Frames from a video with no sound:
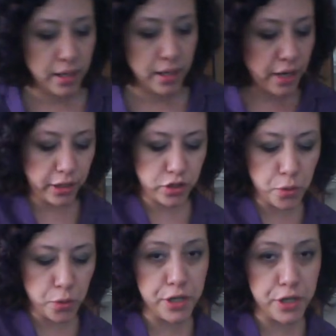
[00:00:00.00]
I feel it's
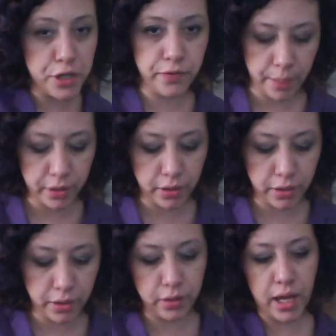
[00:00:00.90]
too harsh of a
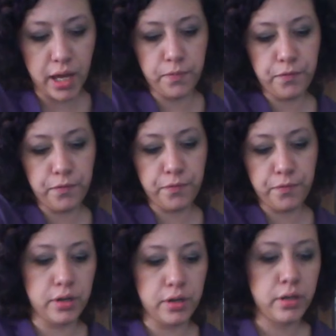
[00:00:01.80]
chemical
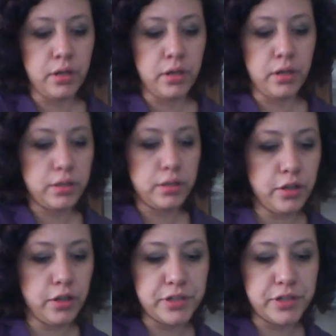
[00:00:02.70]
for, you
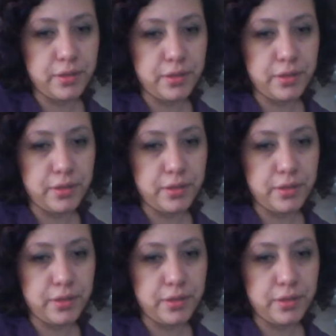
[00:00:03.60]
know, some of the